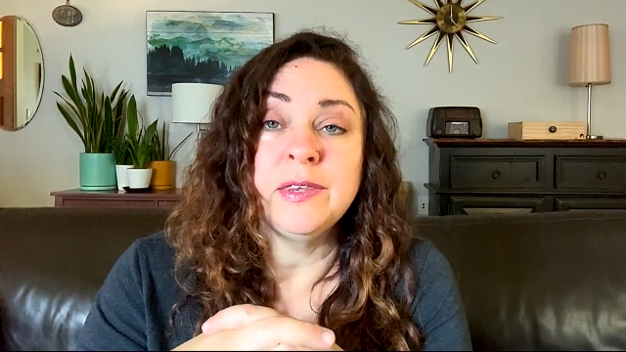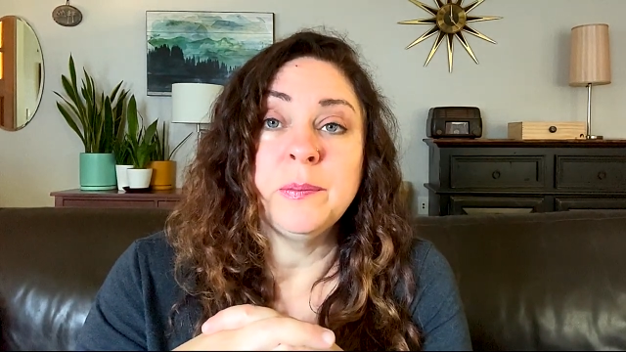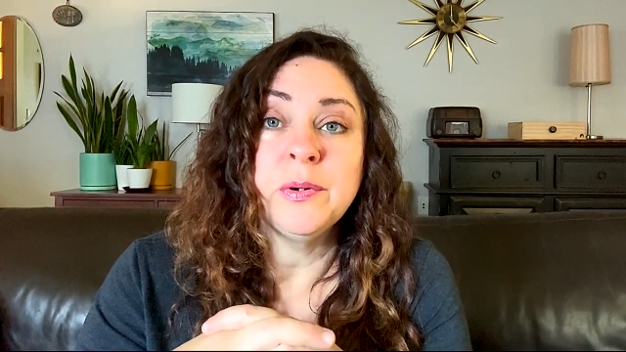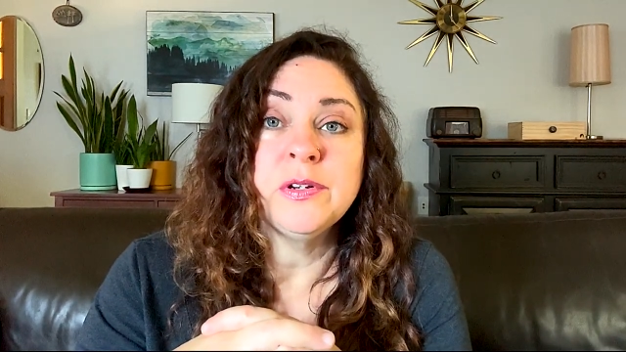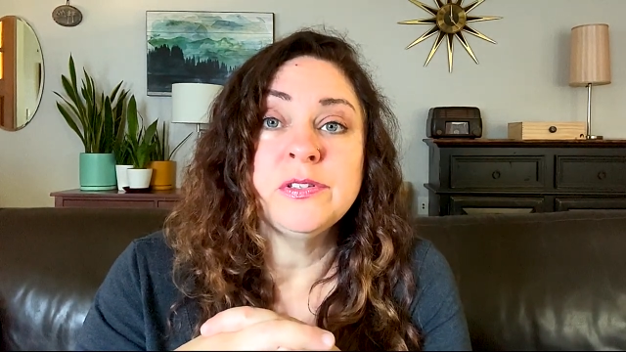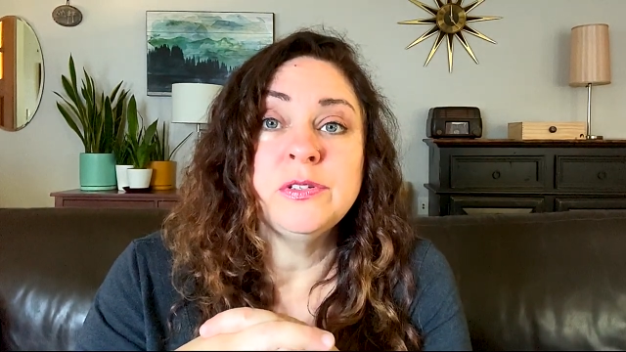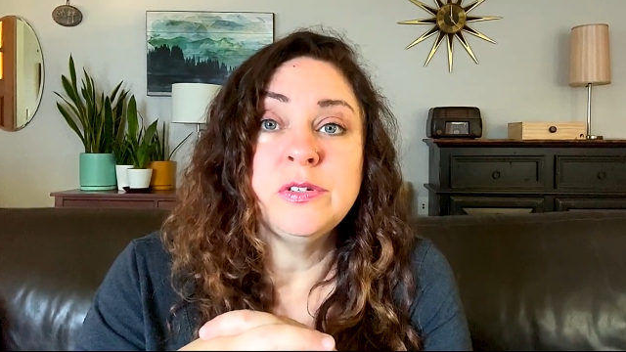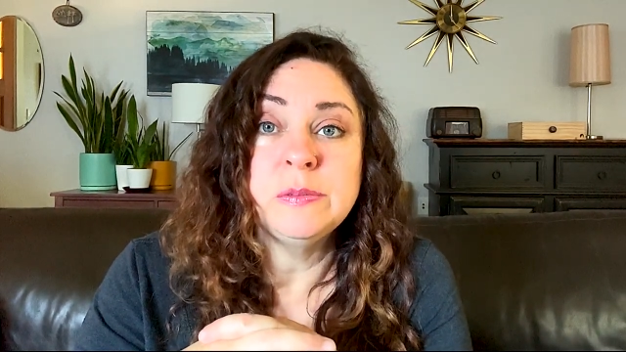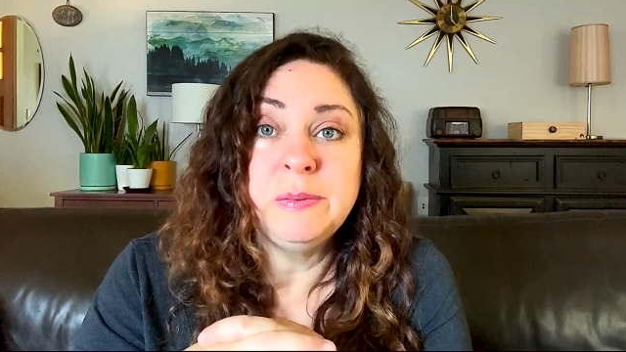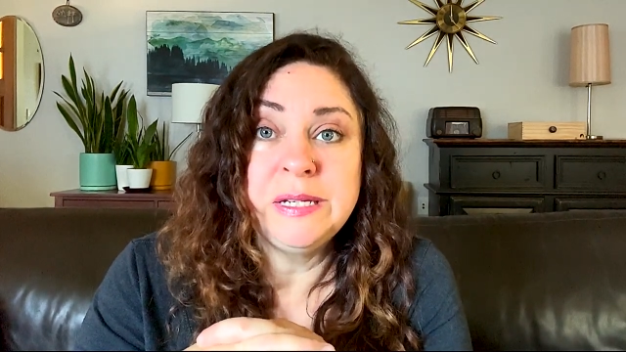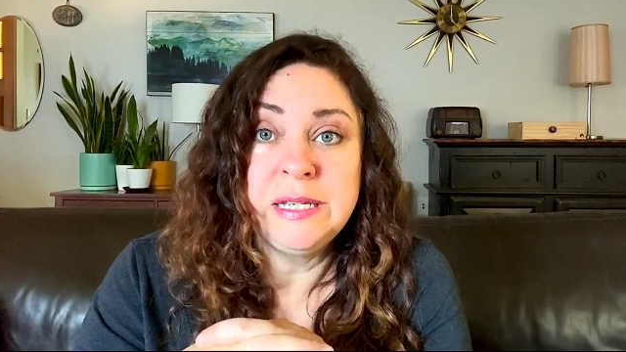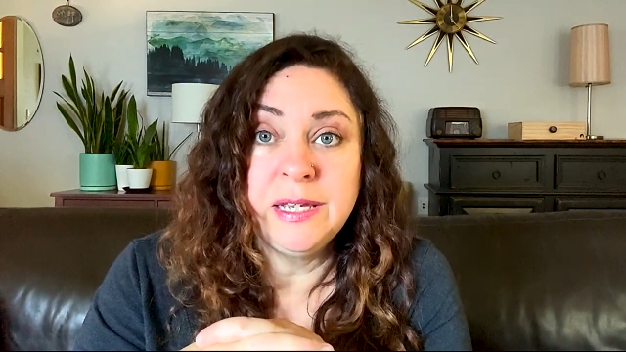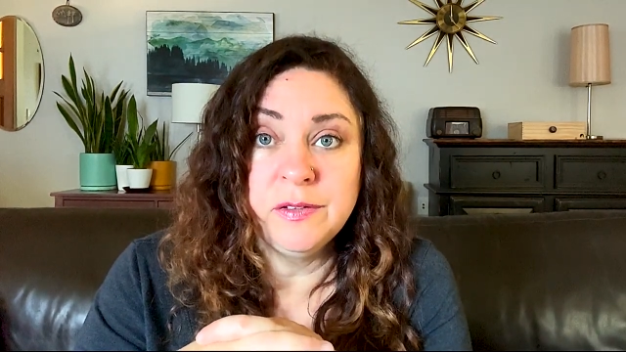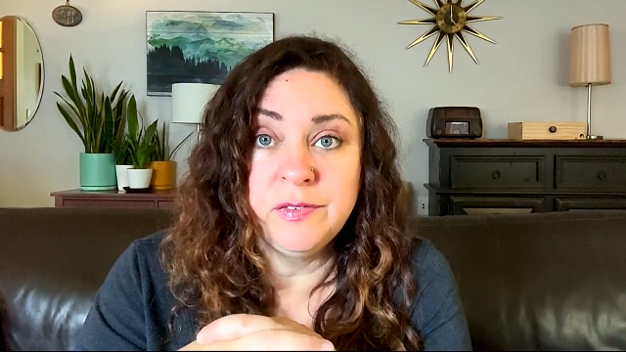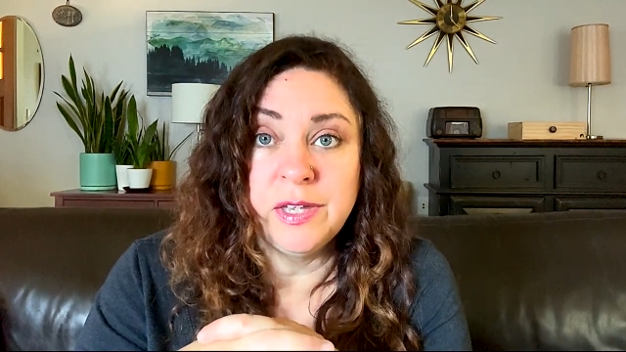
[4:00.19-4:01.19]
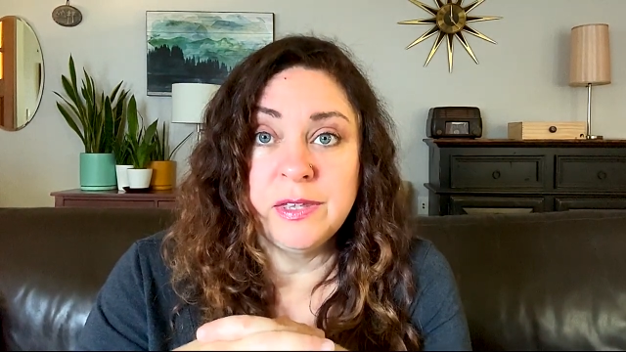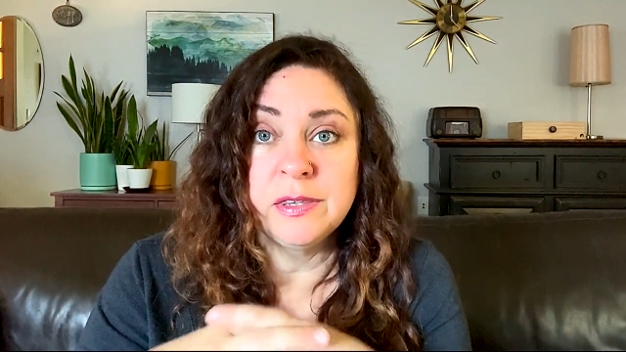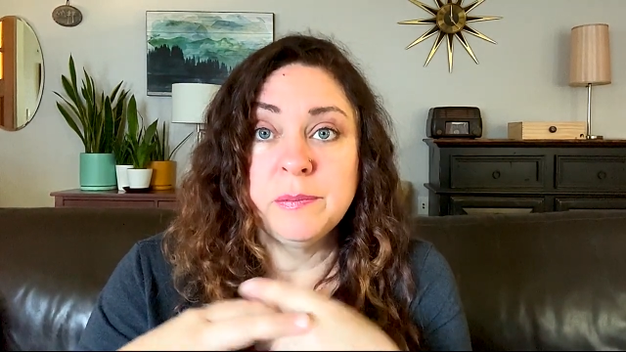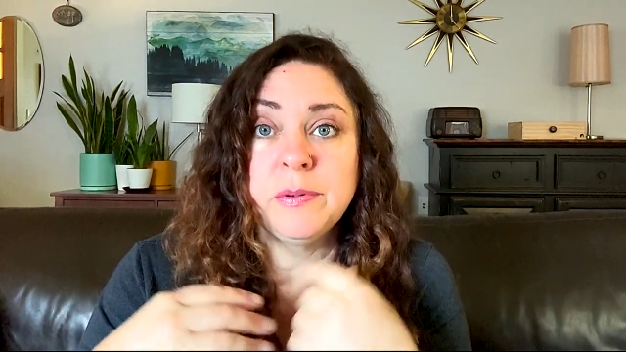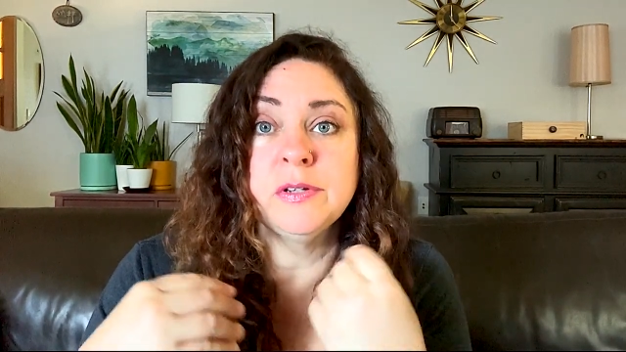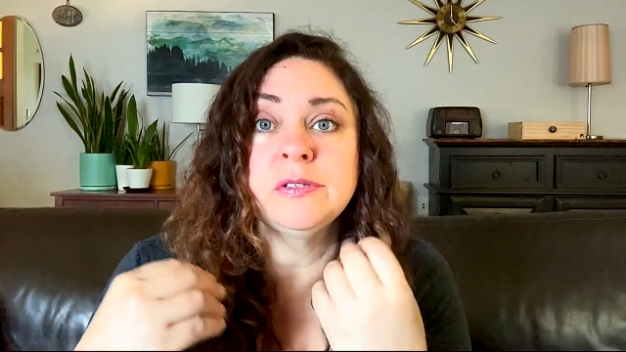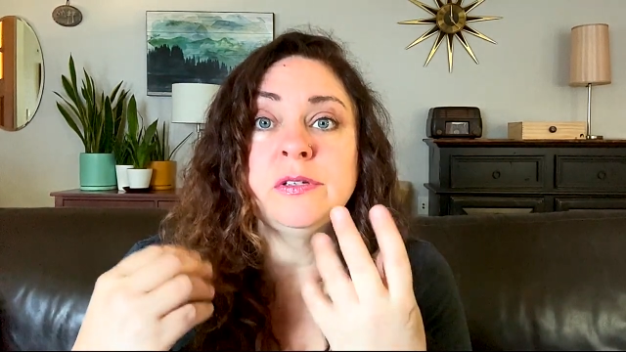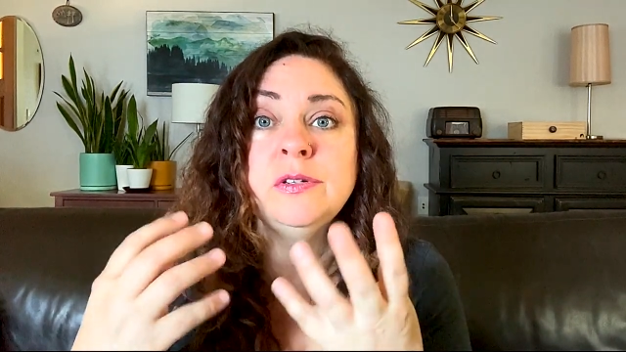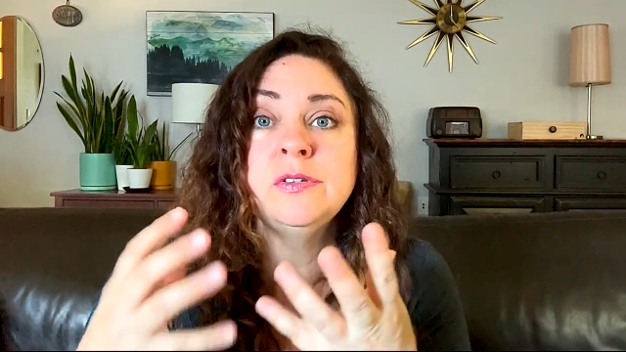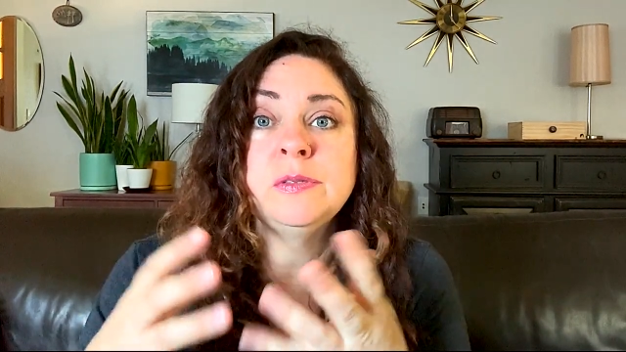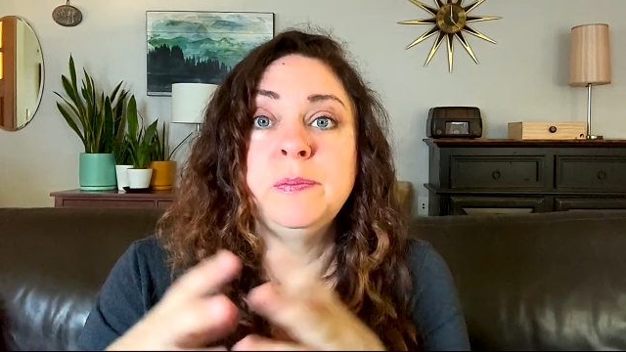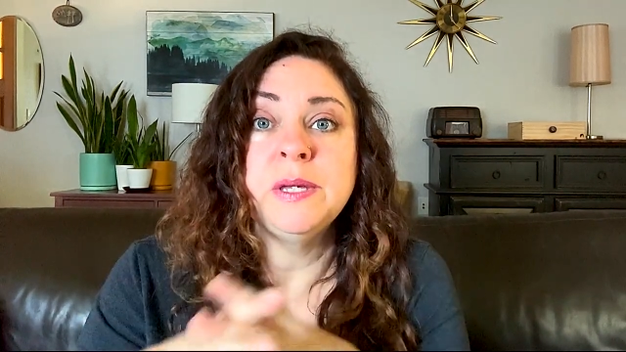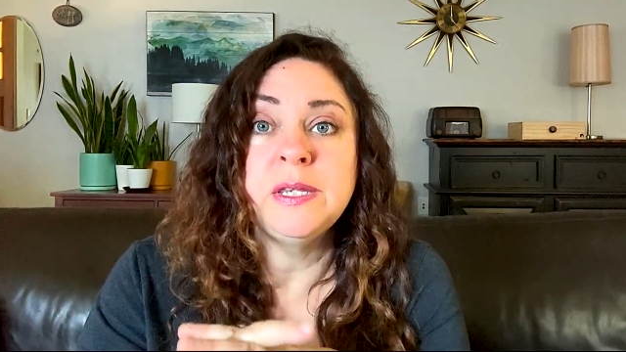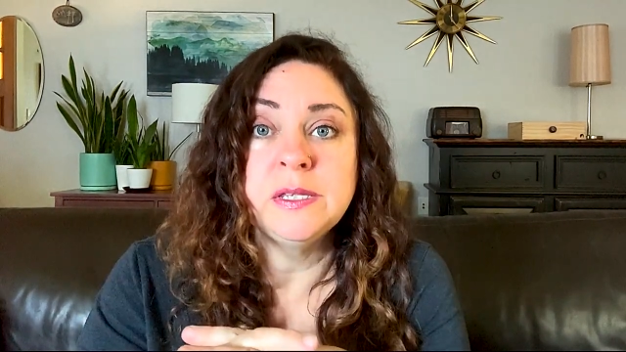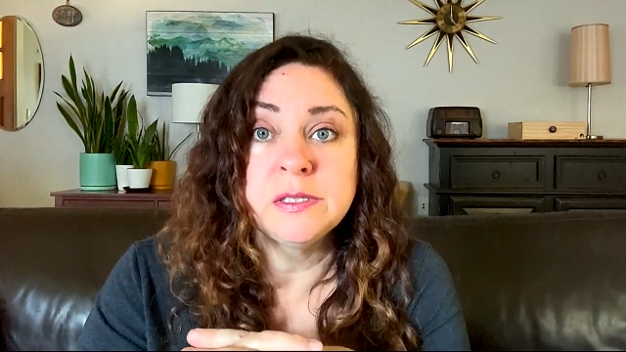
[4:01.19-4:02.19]
the person who's been giving, the person who's
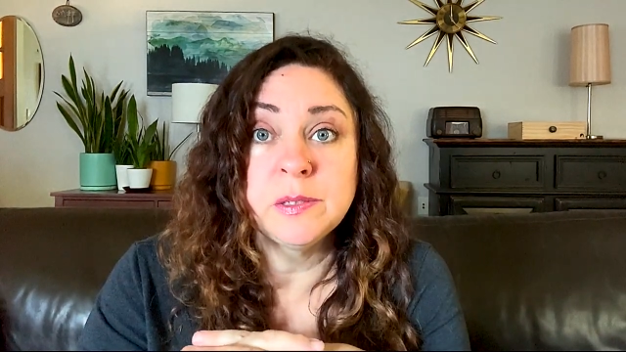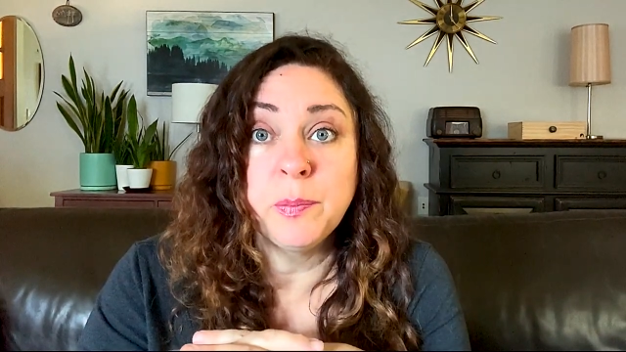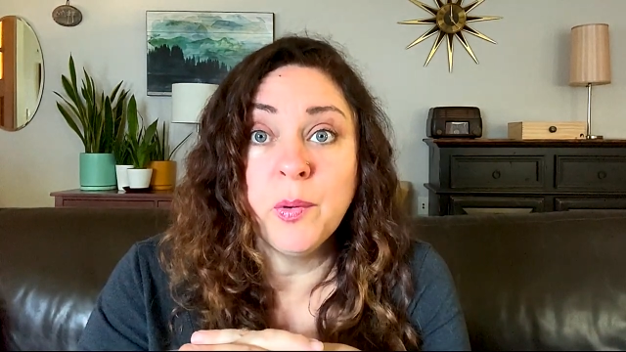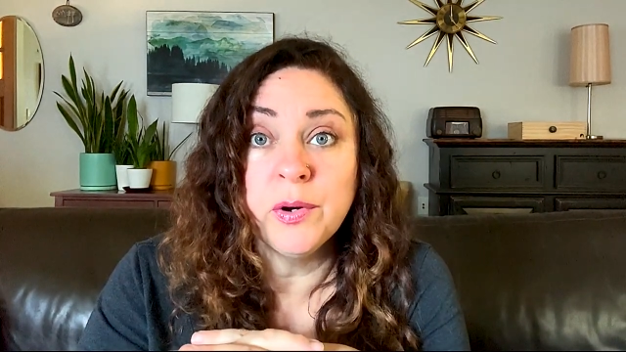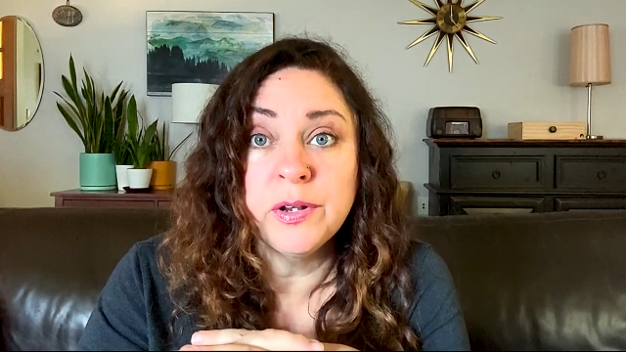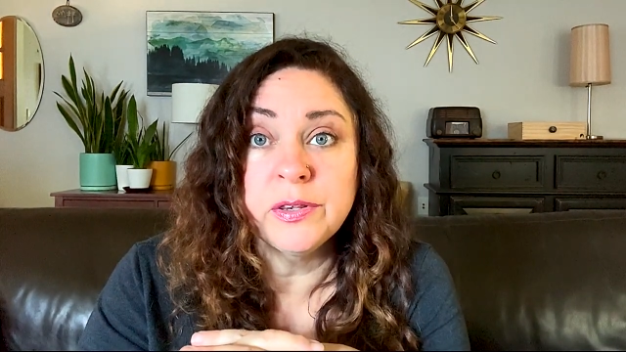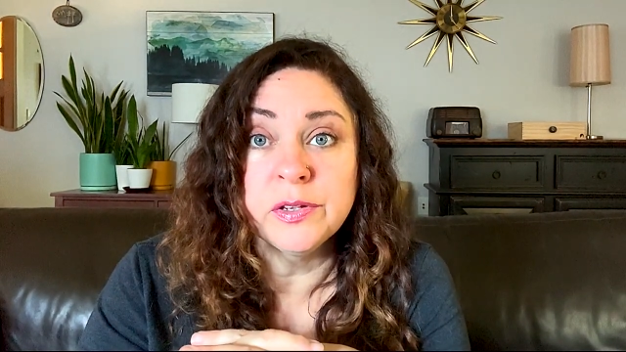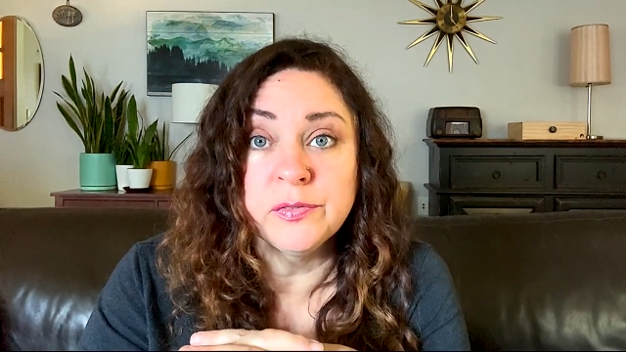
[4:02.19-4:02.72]
been supporting the